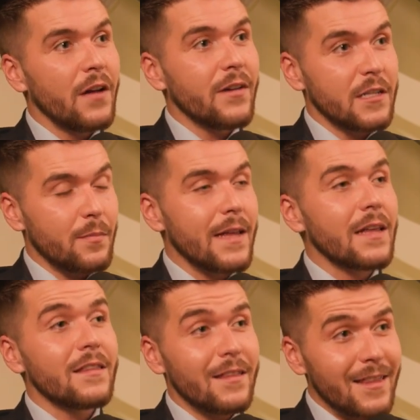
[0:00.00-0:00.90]
of
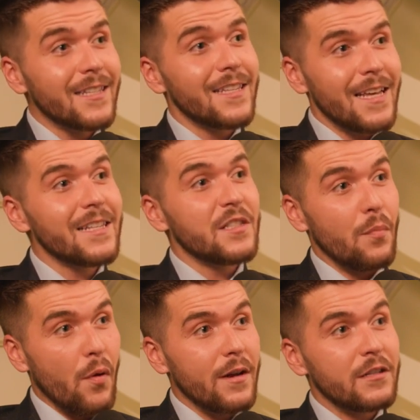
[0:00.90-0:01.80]
explaining that this is the
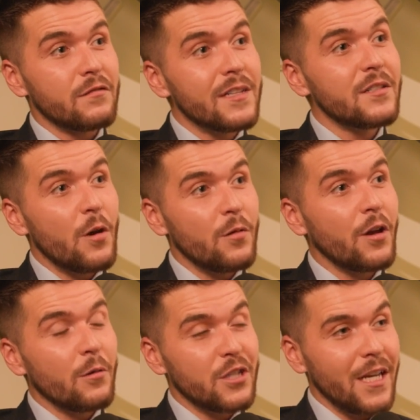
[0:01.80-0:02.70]
price. There is no
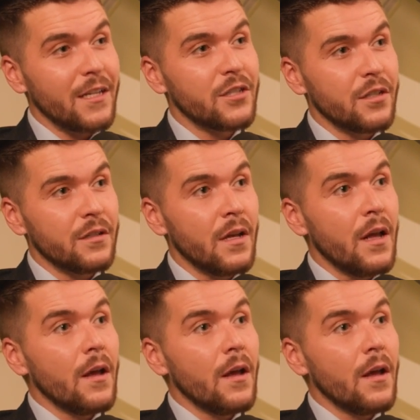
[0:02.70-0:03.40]
negotiation.